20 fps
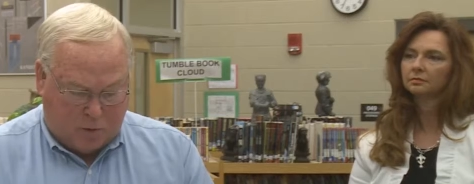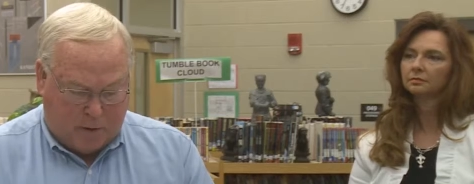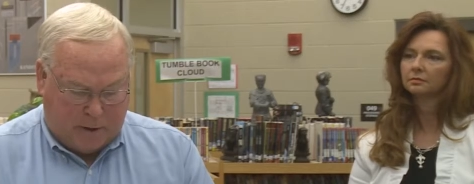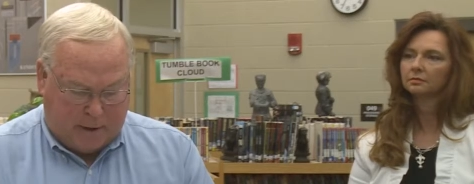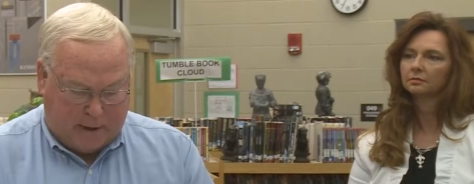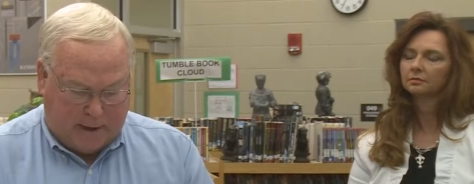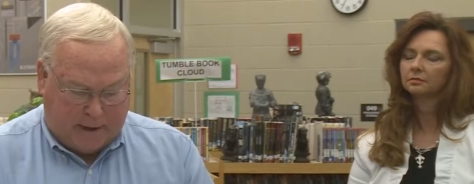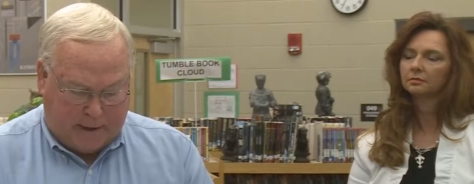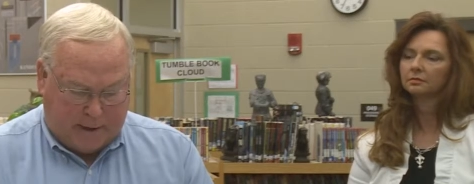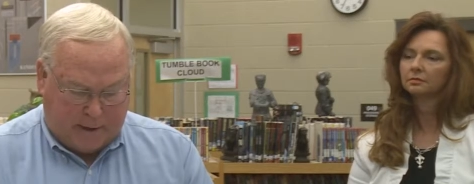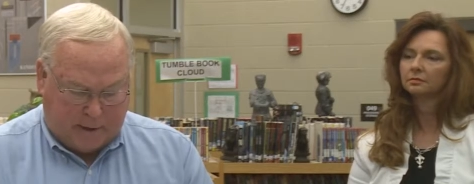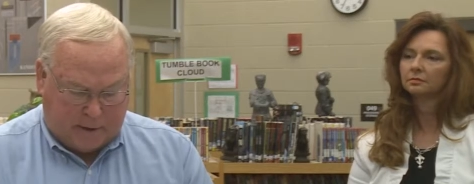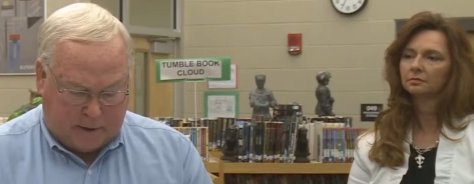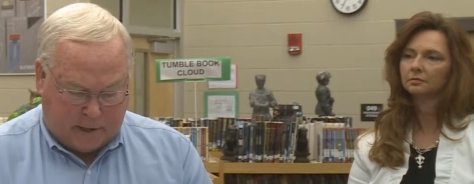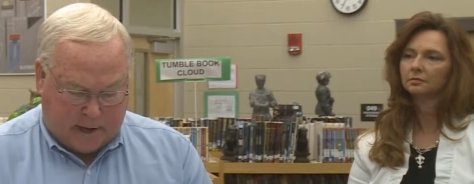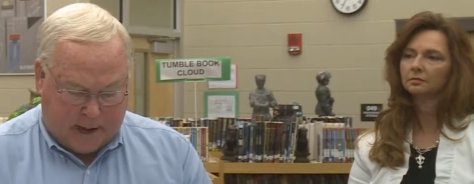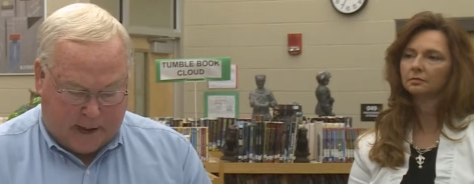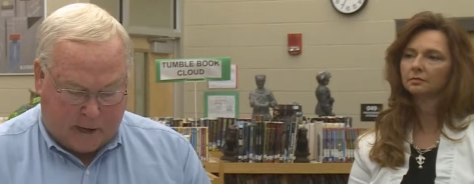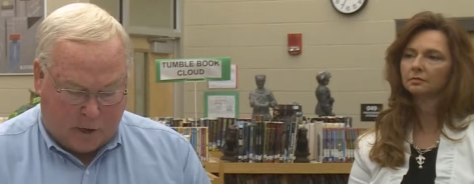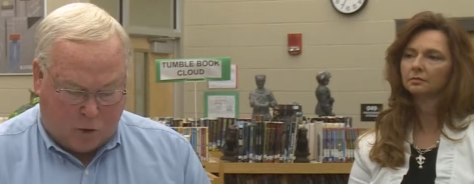Speaker 1: will be needed
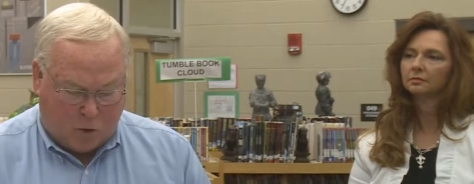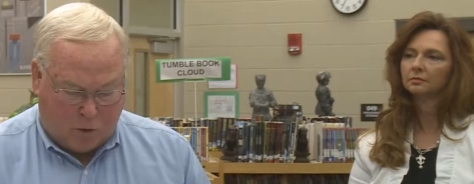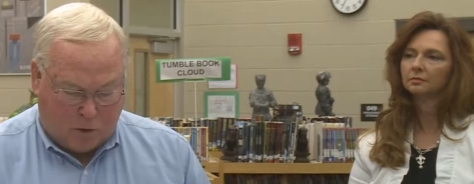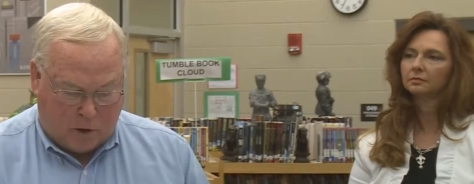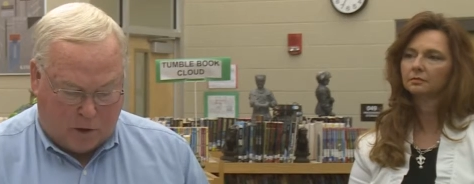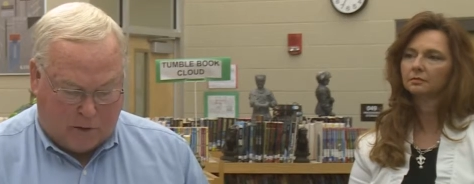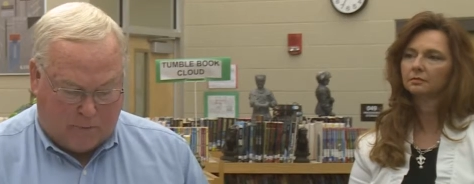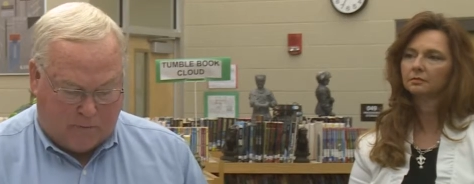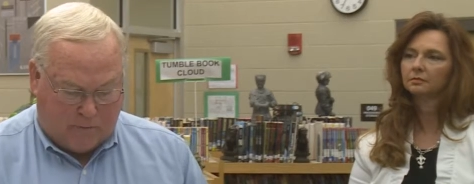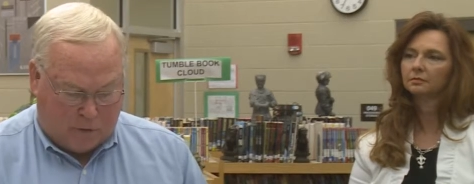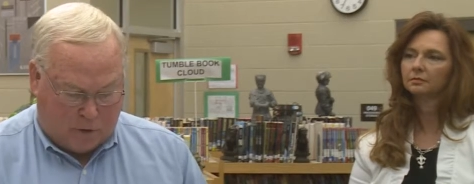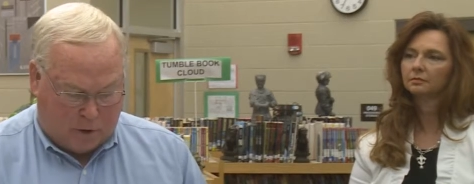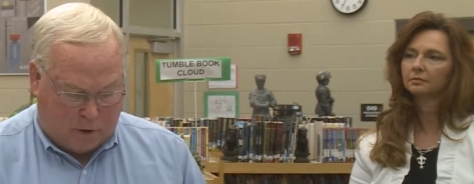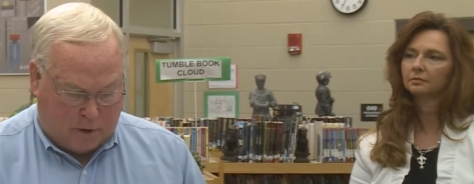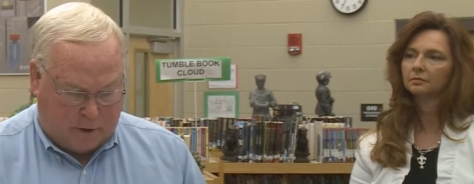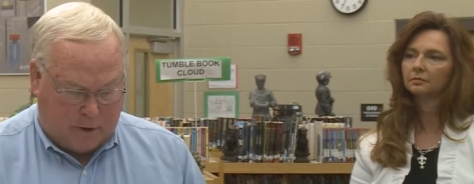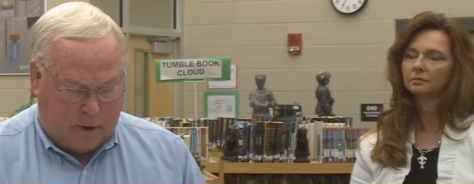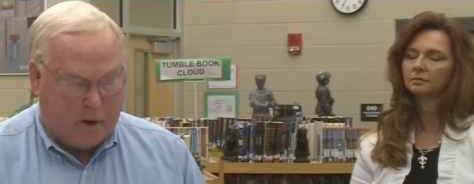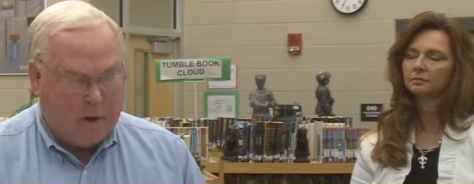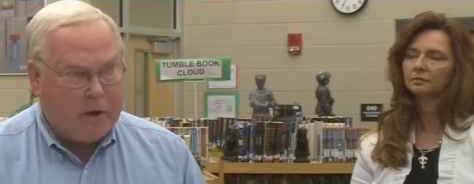to adequately
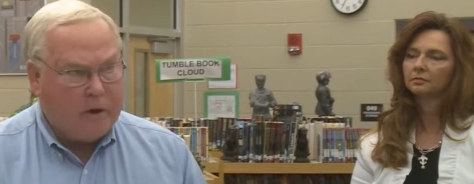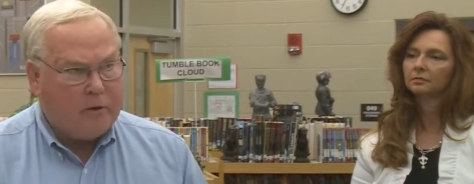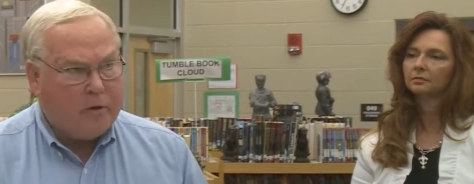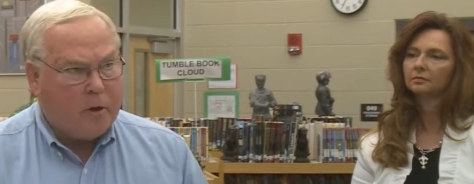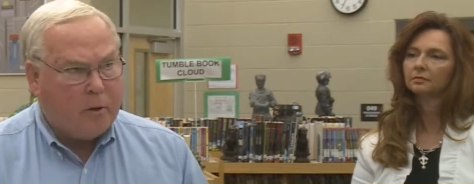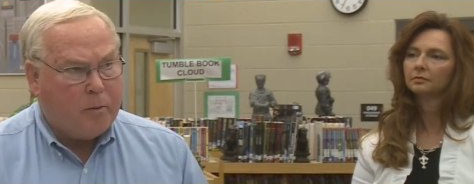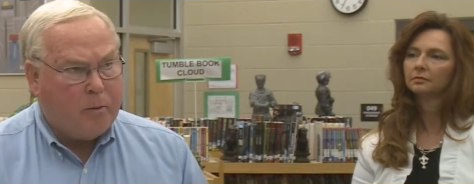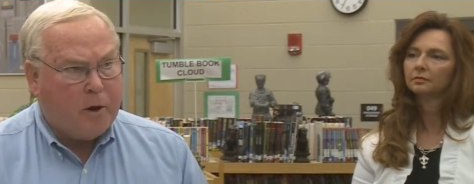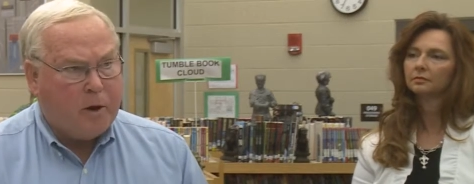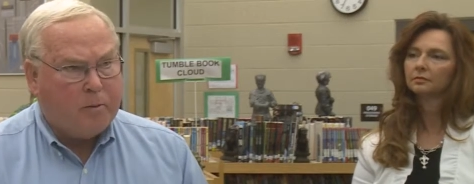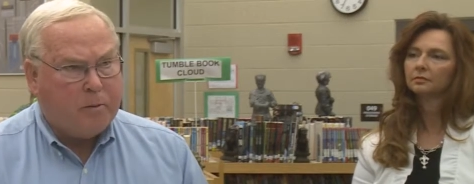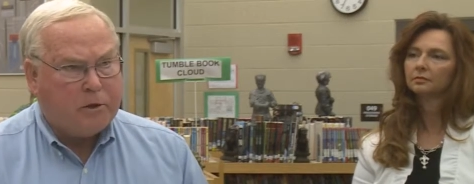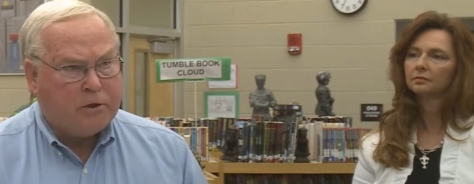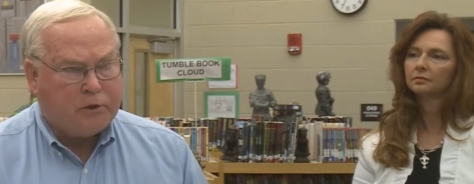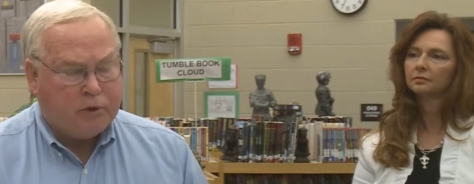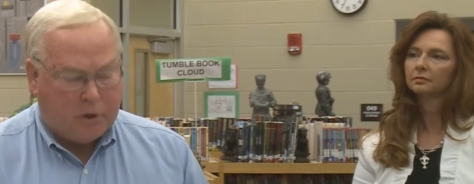fund their public